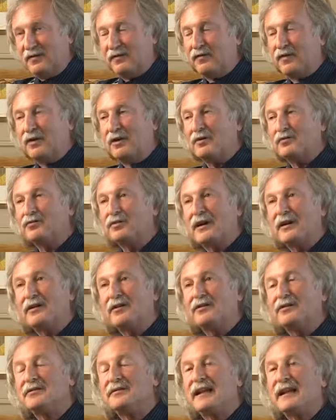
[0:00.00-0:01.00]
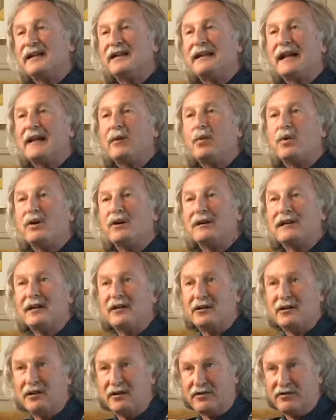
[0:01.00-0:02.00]
For regular day-to-day wear and
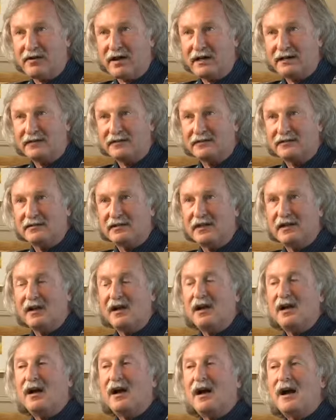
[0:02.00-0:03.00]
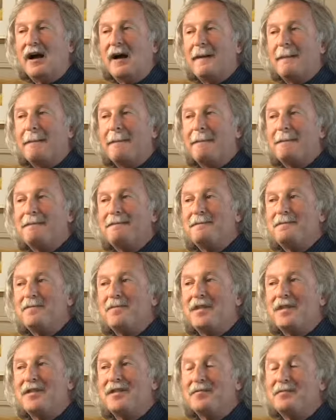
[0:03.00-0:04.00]
tear arthritis,
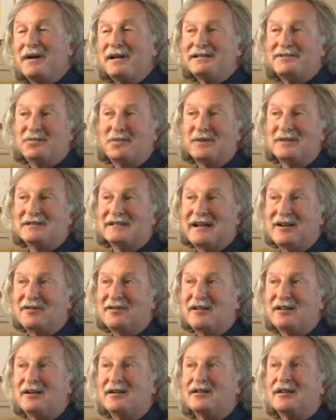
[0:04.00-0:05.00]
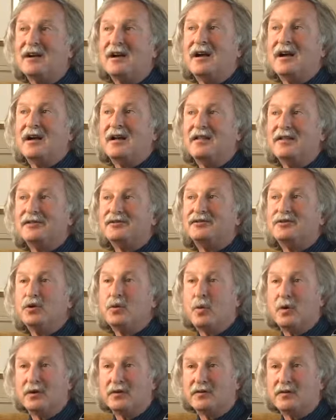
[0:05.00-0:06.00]
the best ones out there, there's
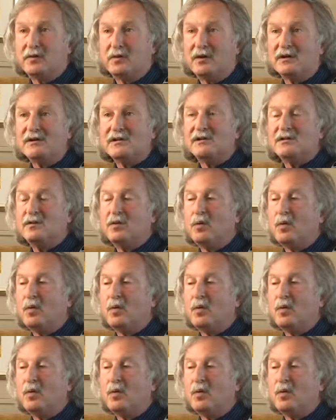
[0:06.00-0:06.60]
two wonderful ones.